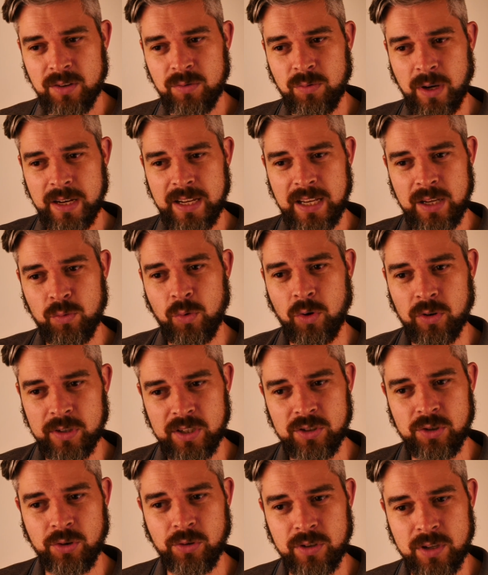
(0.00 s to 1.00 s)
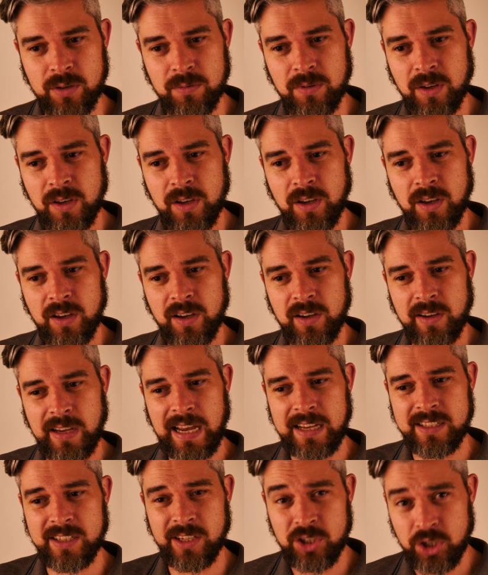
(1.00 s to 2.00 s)
When he walked and talked to, uh,
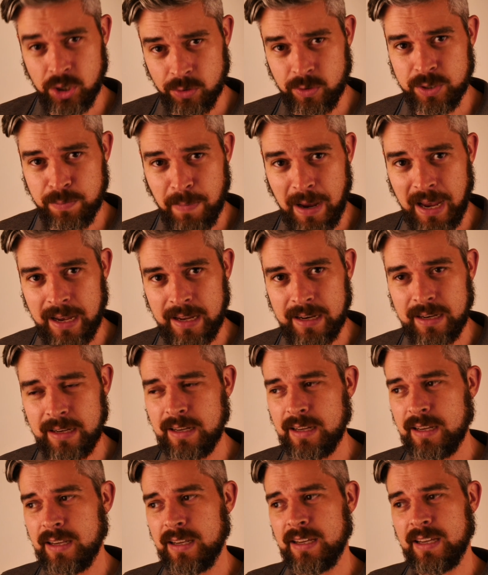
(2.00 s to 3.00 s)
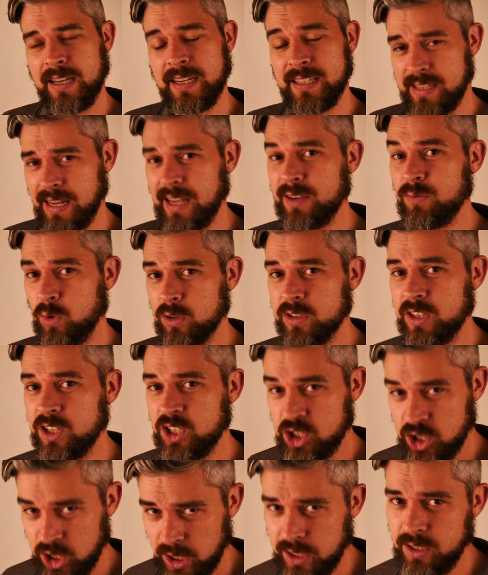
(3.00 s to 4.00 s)
as a Jewish man, his name
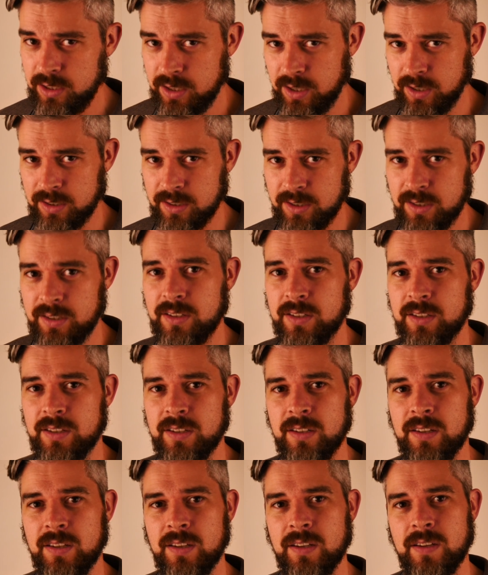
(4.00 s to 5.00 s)
wasn't Jesus,